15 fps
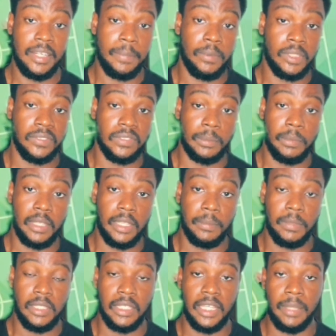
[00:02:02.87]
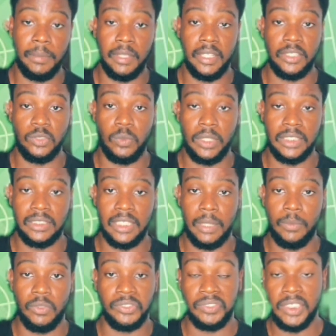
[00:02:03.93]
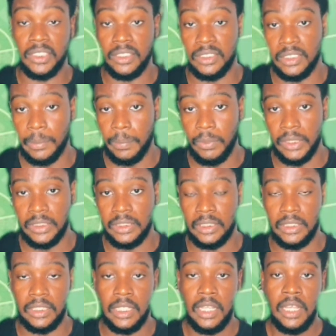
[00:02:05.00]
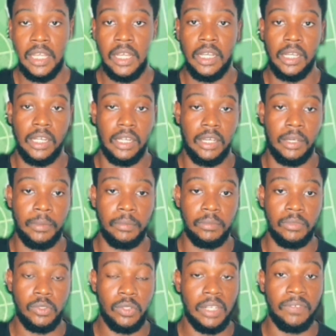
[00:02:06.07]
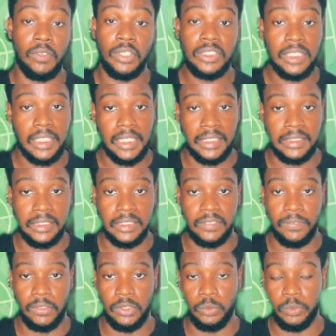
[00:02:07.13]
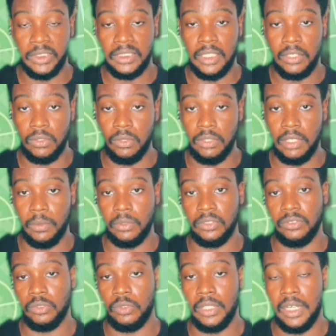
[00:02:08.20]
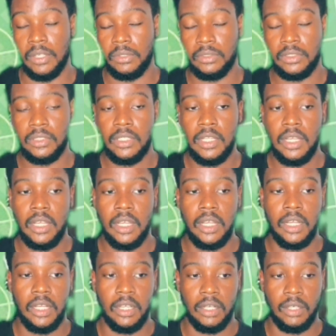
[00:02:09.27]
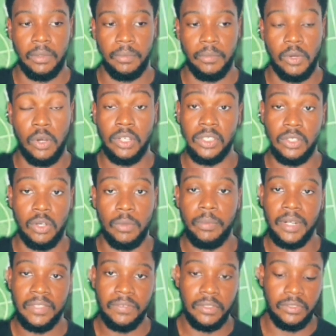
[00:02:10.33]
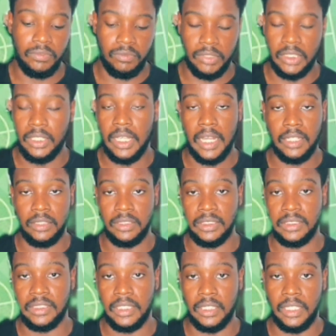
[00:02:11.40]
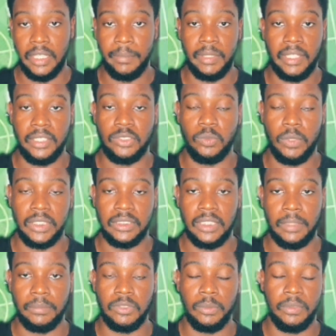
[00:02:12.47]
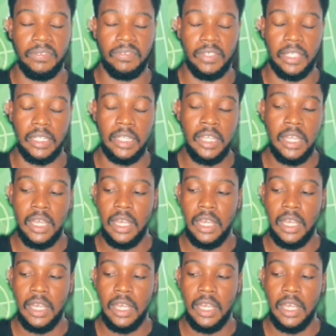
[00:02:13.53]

3 points from him in the game against West Ham. Was really disappointing. Could have gotten an assist for the Wissa goal that was ruled out. All in all, Brentford really had a decent game against West Ham, to be fair.